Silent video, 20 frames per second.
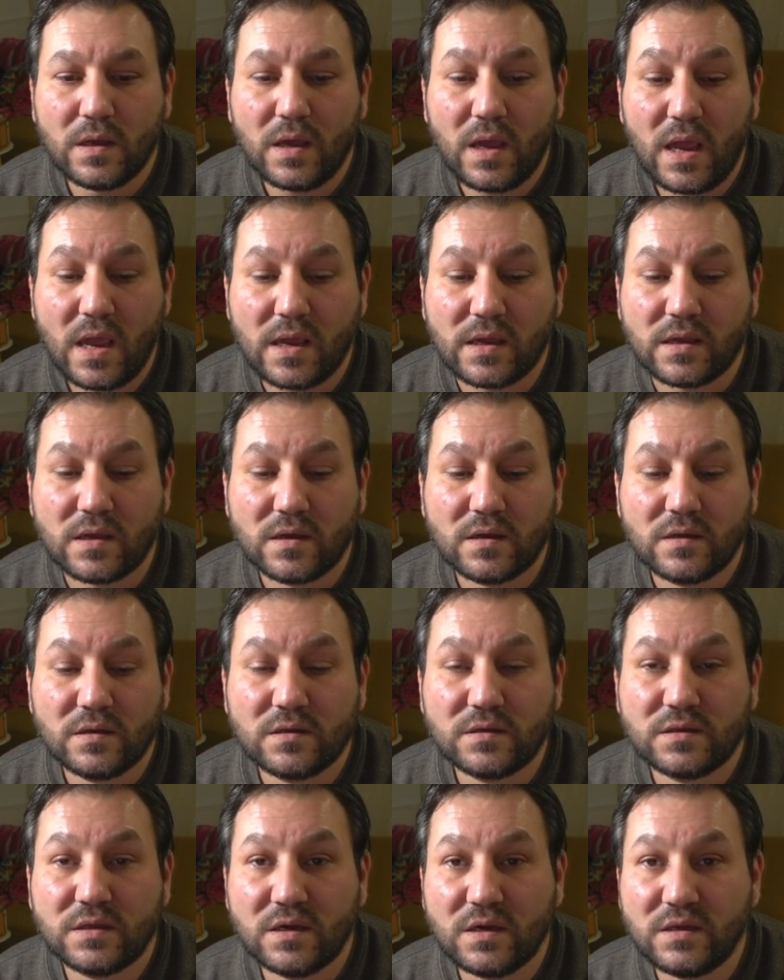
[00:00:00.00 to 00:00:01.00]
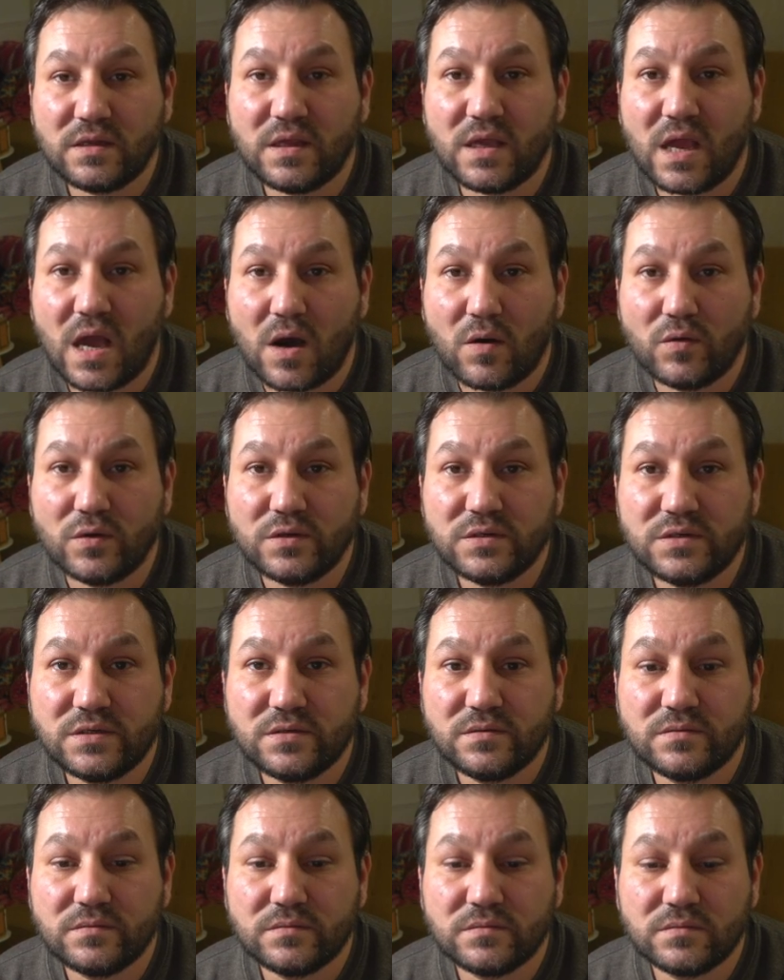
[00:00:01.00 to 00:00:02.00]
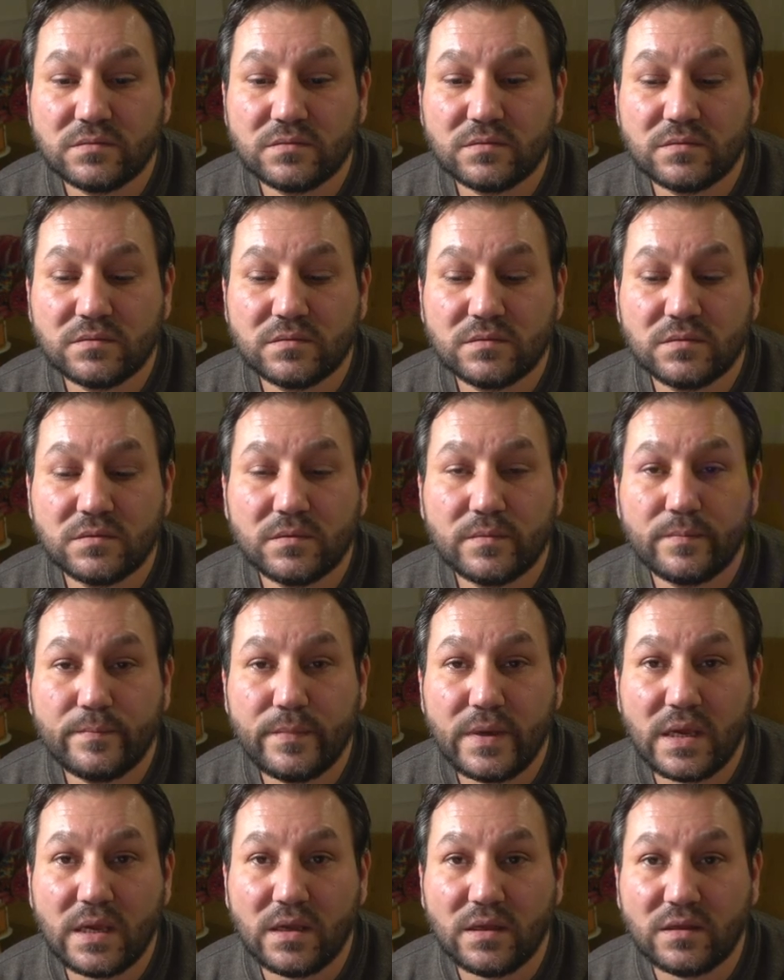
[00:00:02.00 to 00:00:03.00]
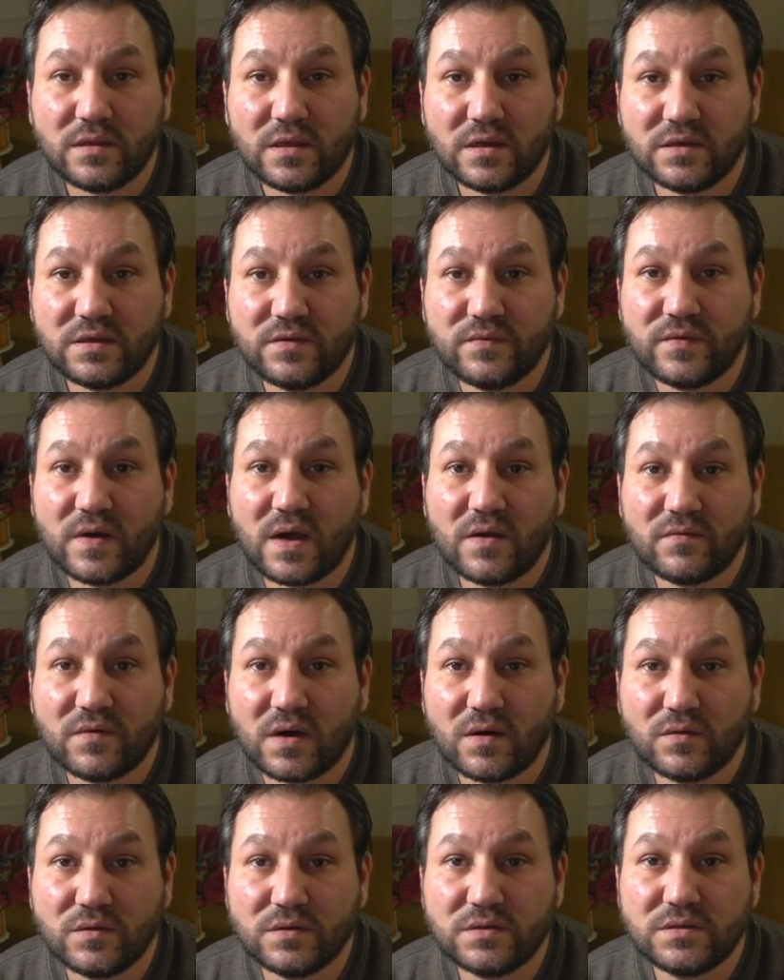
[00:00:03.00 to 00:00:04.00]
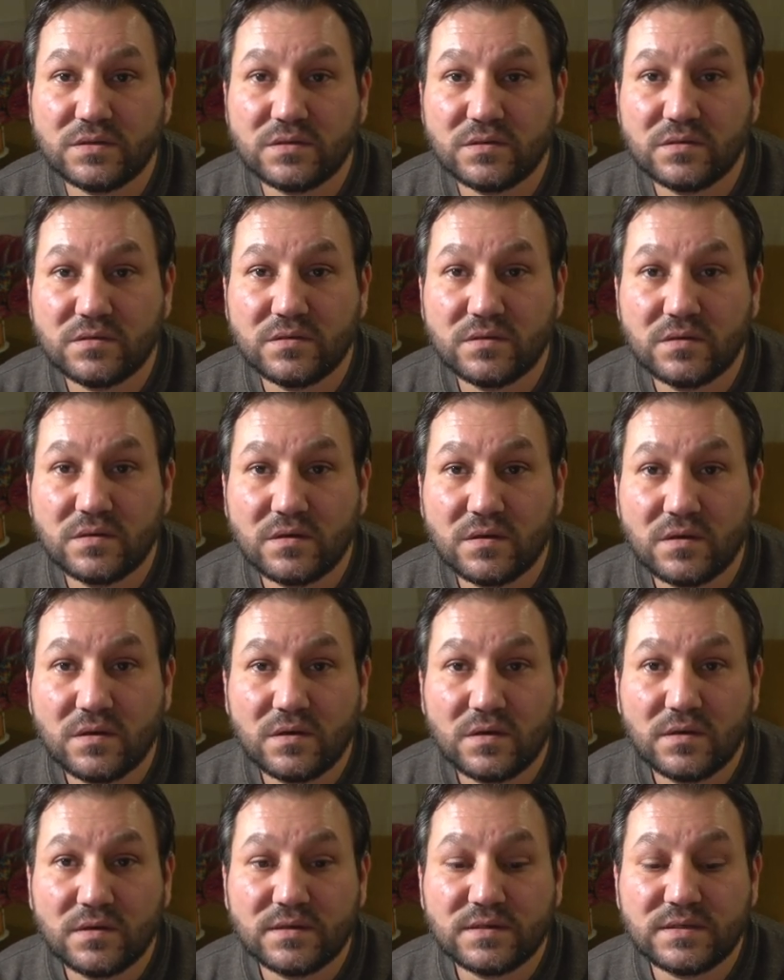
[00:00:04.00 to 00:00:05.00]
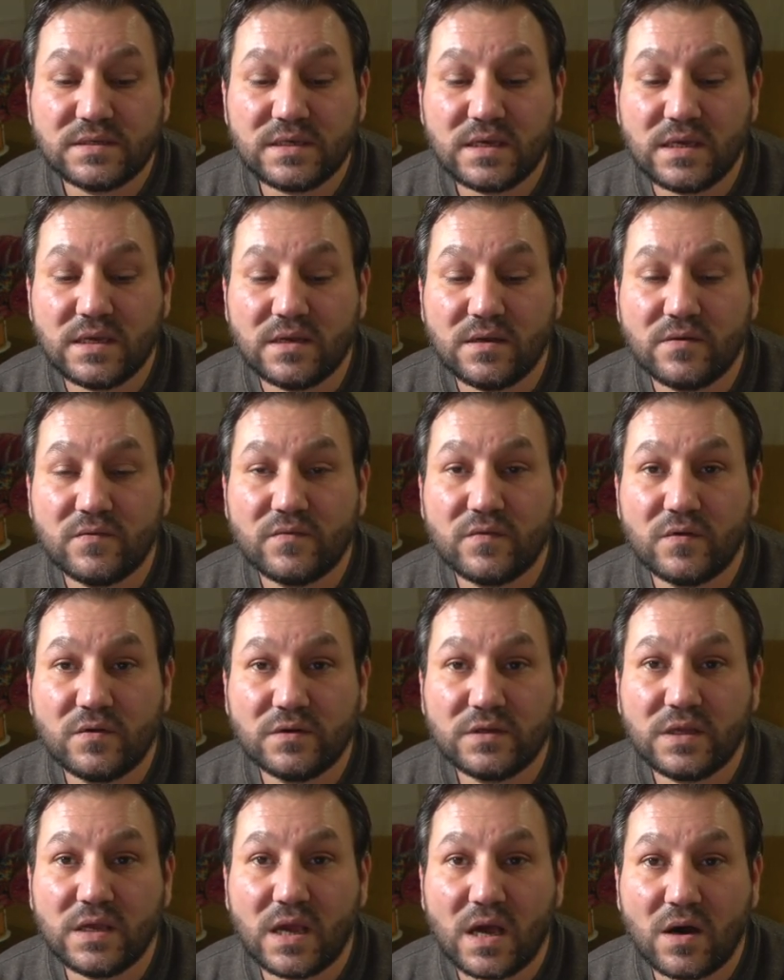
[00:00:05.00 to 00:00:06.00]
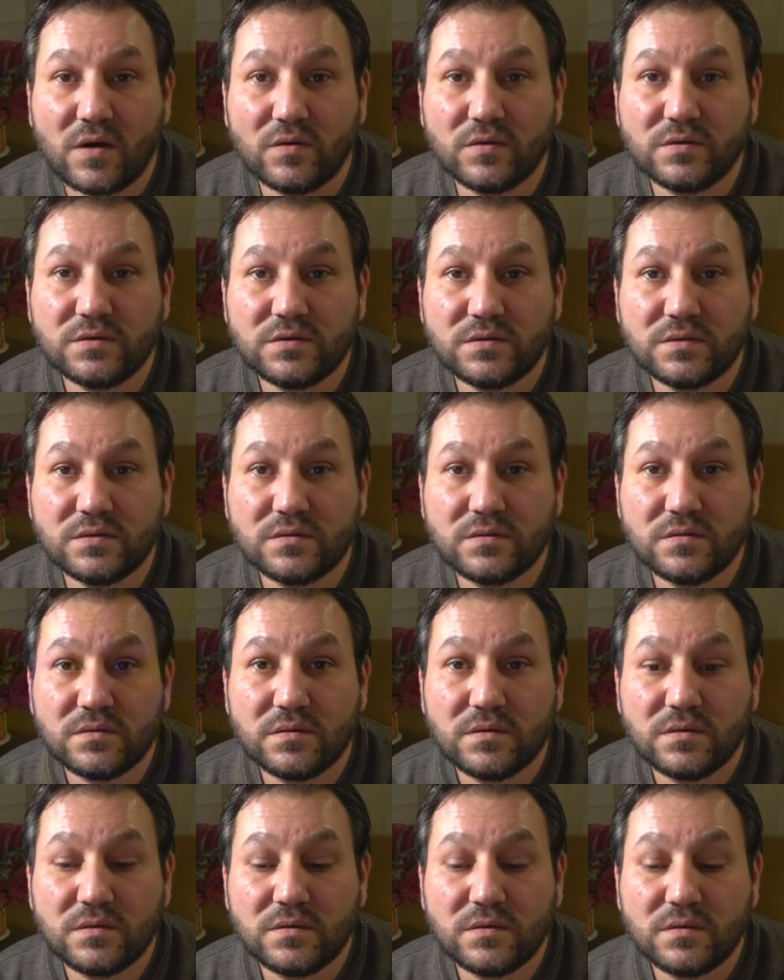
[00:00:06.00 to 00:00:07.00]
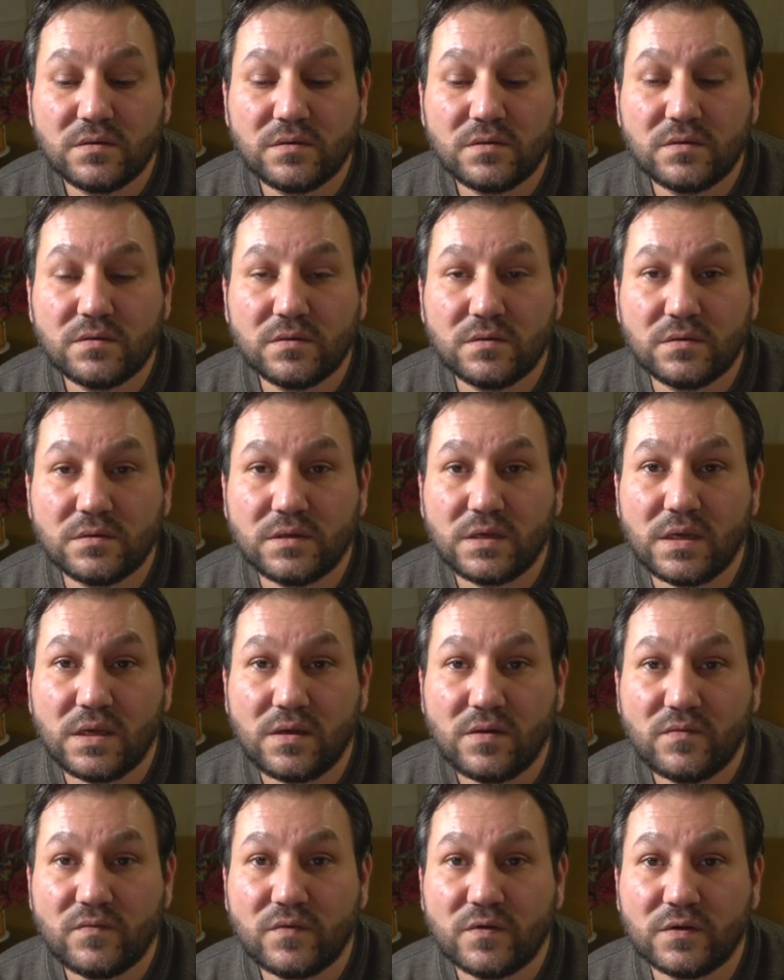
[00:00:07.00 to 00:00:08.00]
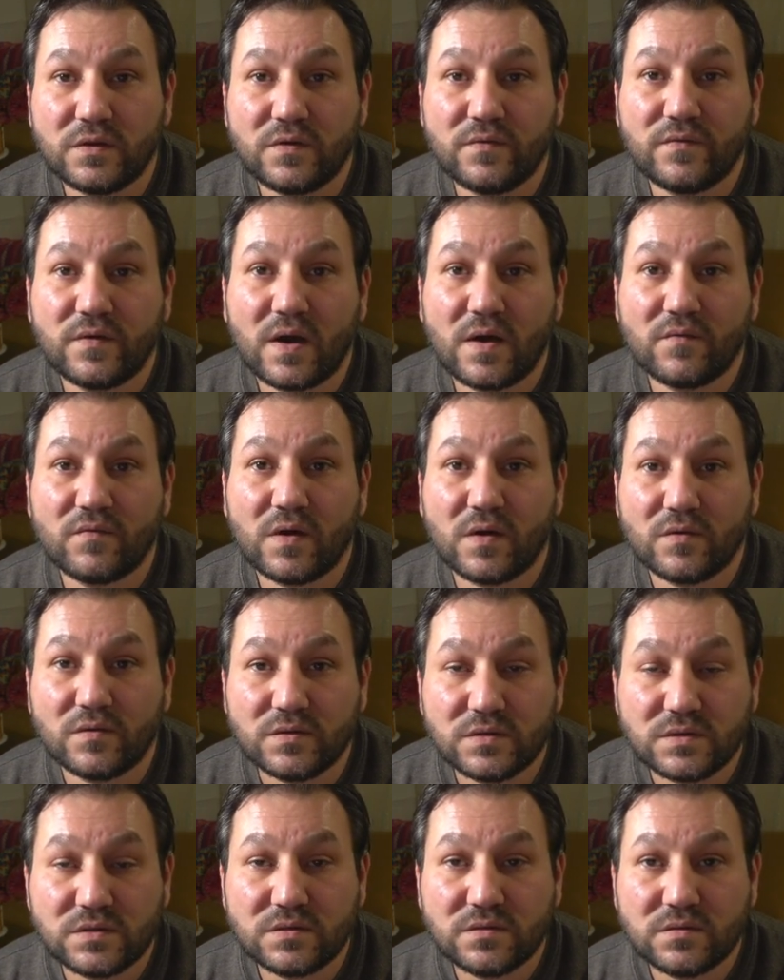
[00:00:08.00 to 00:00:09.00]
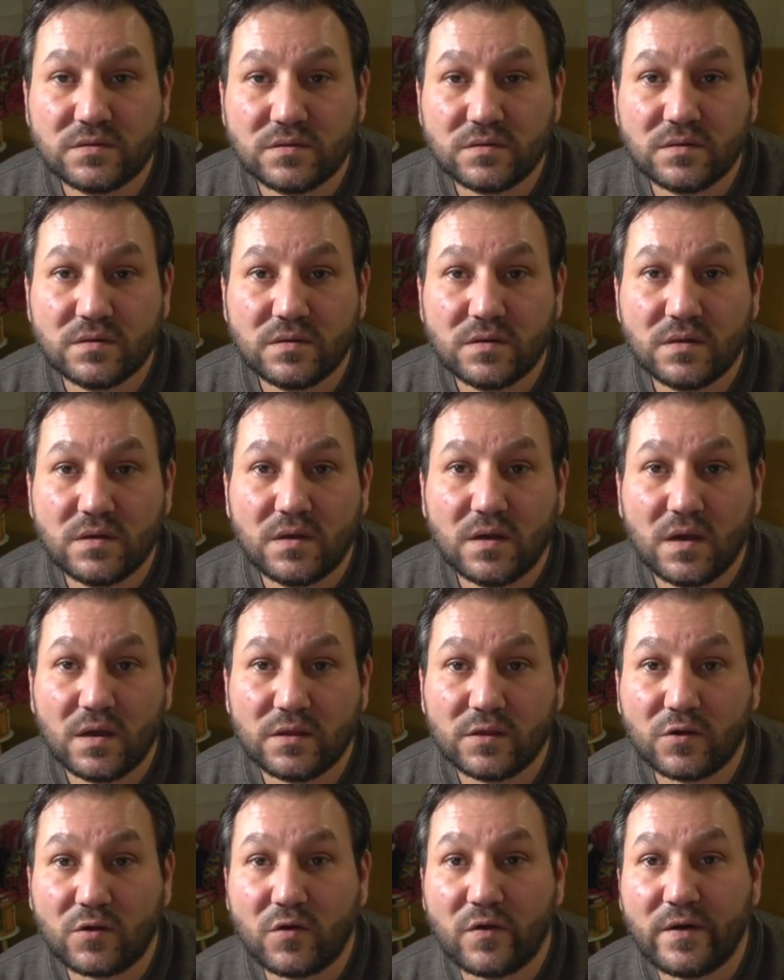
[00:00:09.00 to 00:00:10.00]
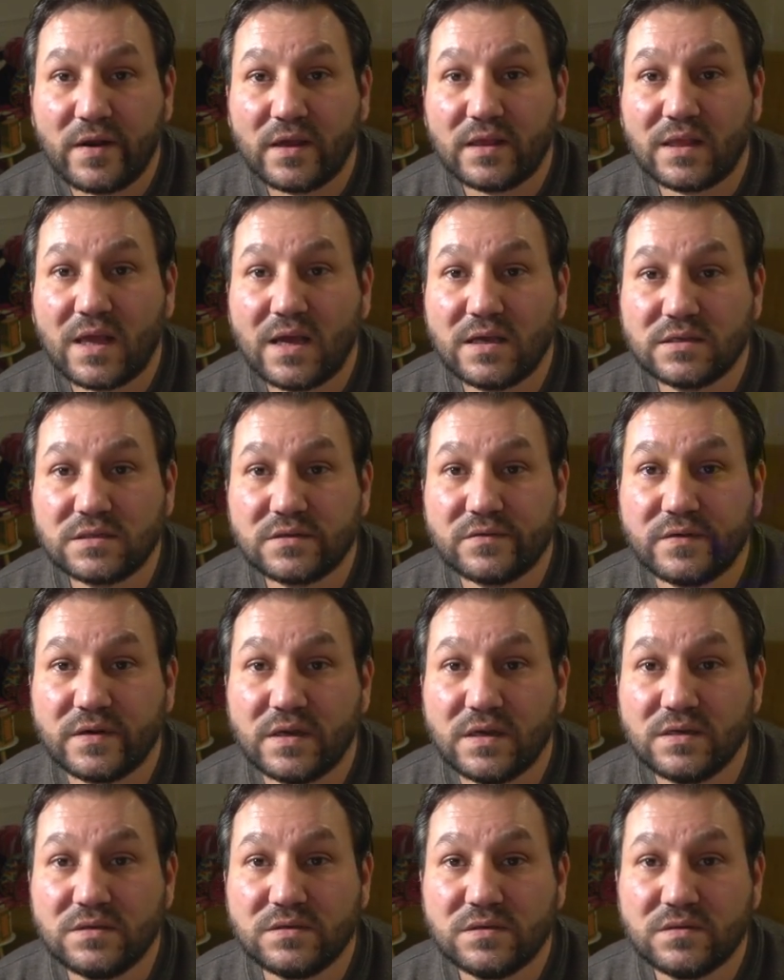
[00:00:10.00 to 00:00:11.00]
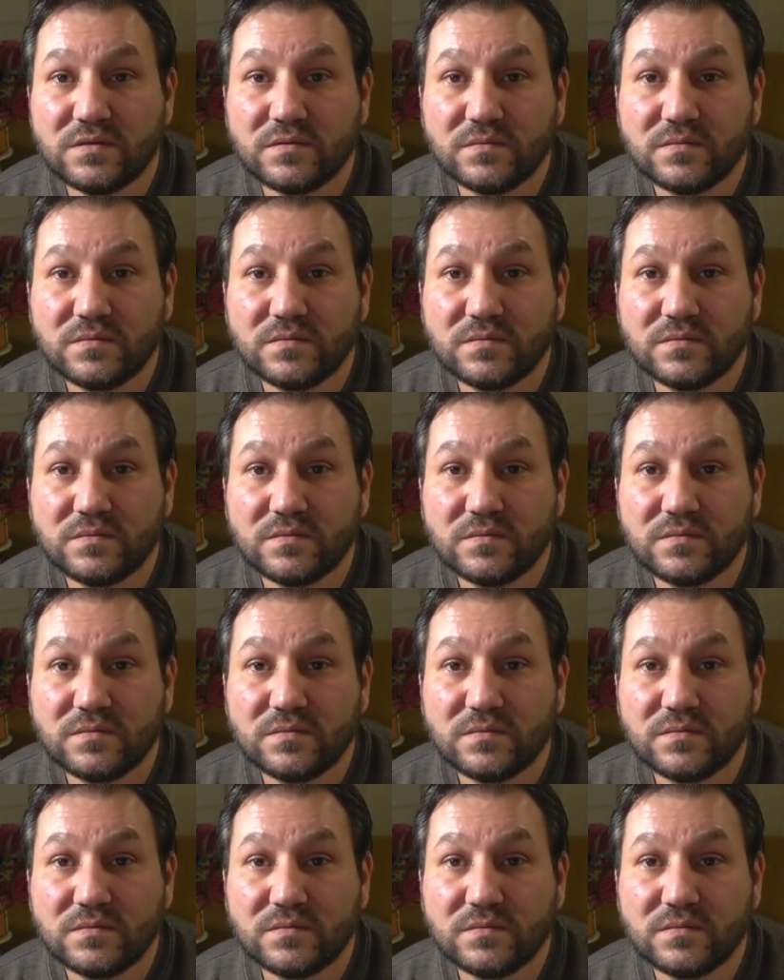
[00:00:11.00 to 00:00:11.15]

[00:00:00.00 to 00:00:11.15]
A. 30 hours. B. 35 hours. C. 40 hours. Or D. 45 hours. And the correct answer is